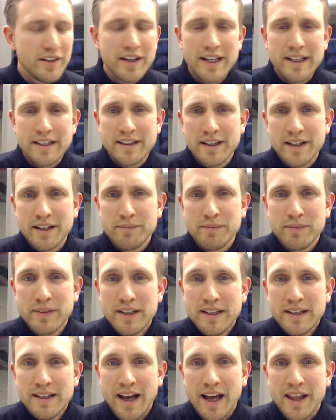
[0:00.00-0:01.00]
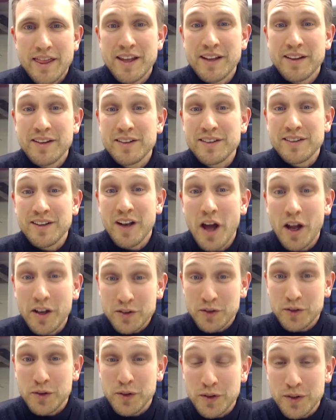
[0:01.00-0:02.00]
And I think there's a lot
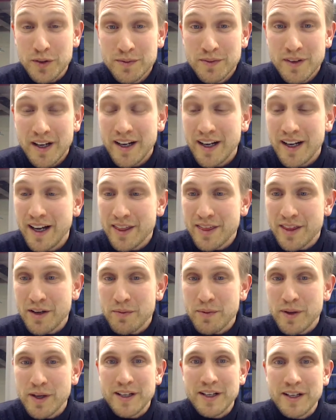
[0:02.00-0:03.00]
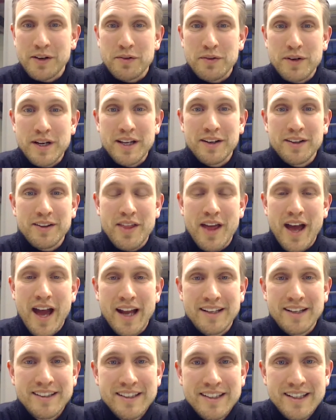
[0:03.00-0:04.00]
to do. I think we can agree on
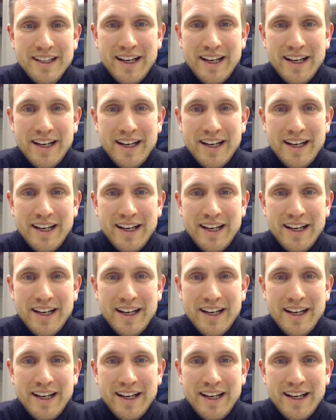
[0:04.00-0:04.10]
that.